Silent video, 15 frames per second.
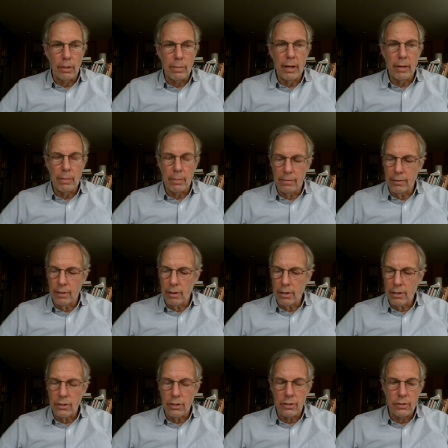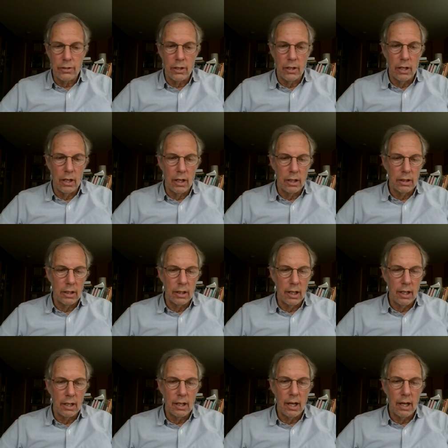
paper focuses on uh,